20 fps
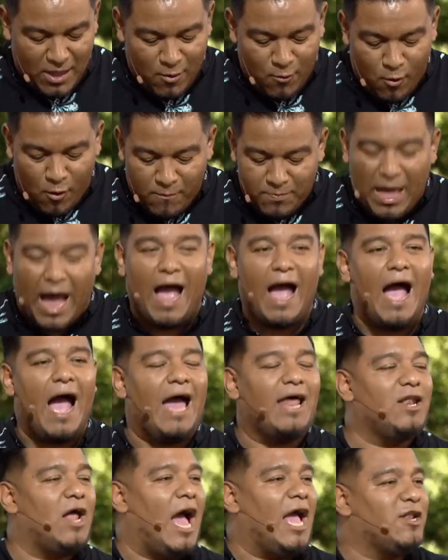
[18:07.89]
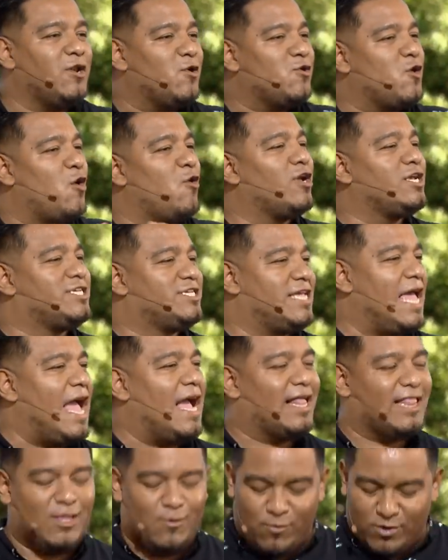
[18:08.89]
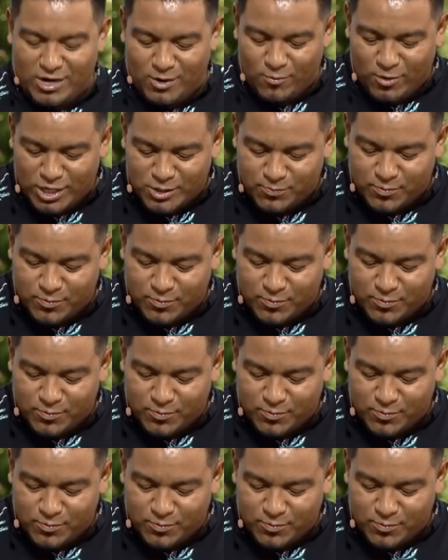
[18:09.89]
Well, I don't know exactly what it was,